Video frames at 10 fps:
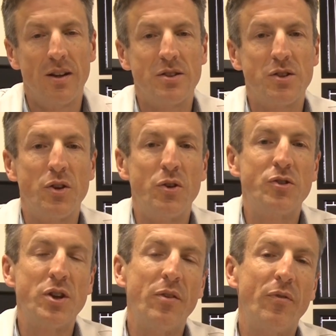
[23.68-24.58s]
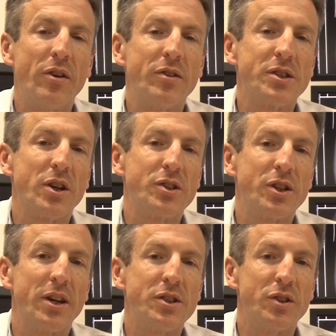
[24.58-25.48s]
So the New Zealand Veterinary
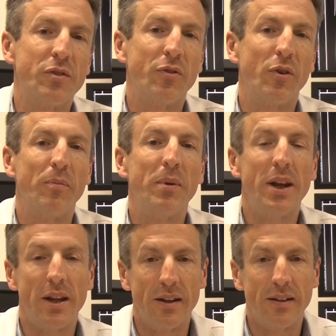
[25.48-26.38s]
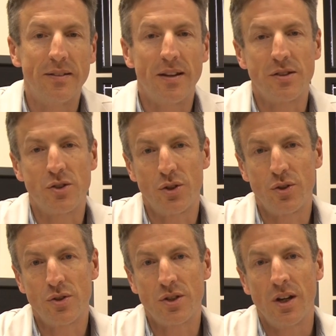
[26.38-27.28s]
Association for many years has
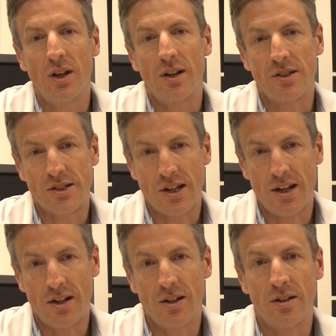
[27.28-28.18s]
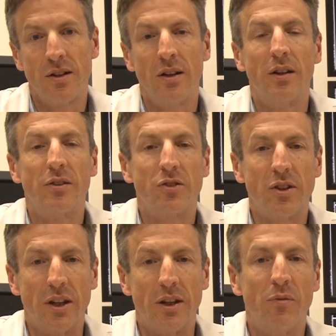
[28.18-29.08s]
used a standard
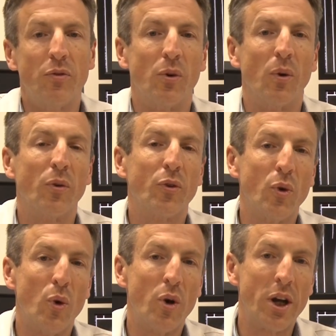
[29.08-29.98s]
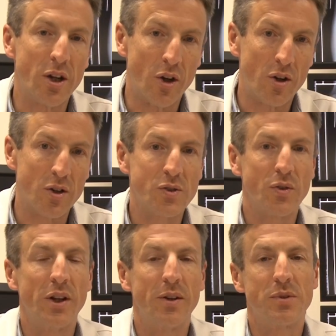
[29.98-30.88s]
scheme for scoring dogs
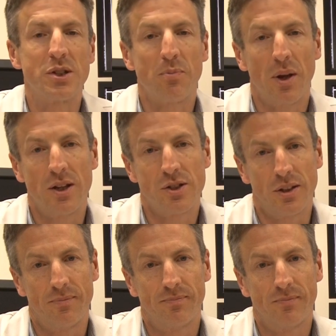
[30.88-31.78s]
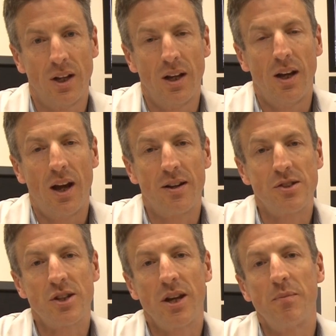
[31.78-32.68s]
for hip dysplasia, and
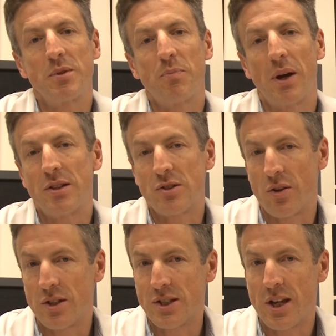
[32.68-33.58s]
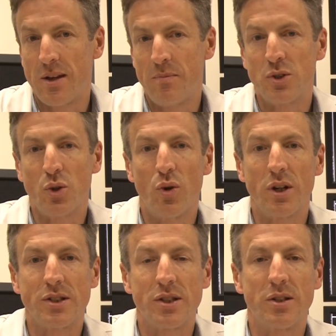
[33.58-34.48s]
this scheme is based on the same
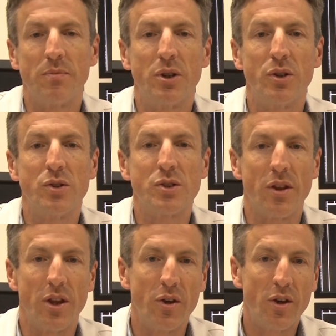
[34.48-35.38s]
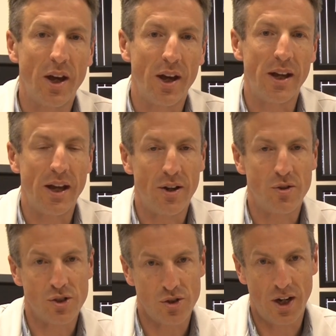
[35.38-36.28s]
scoring system used in the UK and
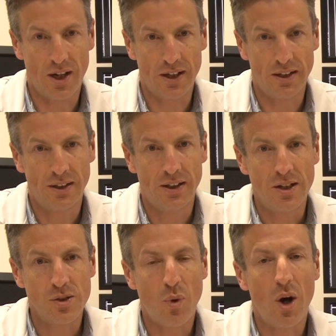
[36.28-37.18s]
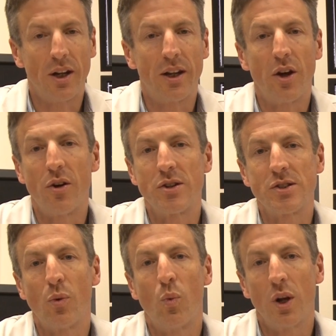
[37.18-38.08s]
Australia. It's widely known as
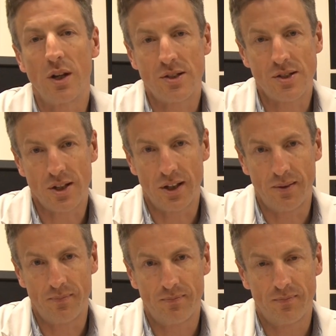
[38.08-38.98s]
the Willis scheme.